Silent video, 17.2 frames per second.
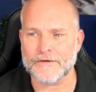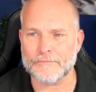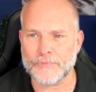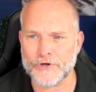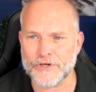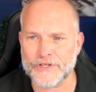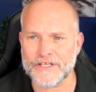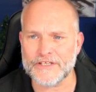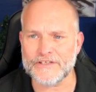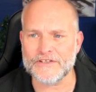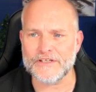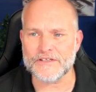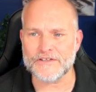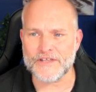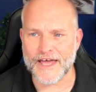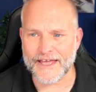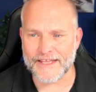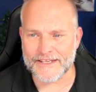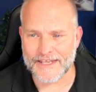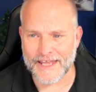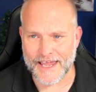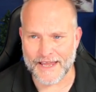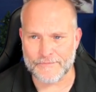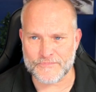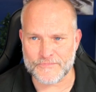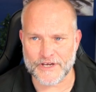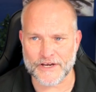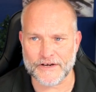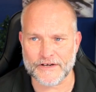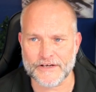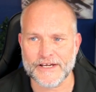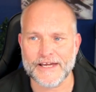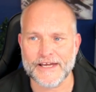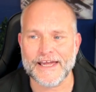Put in that name
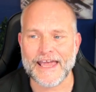there,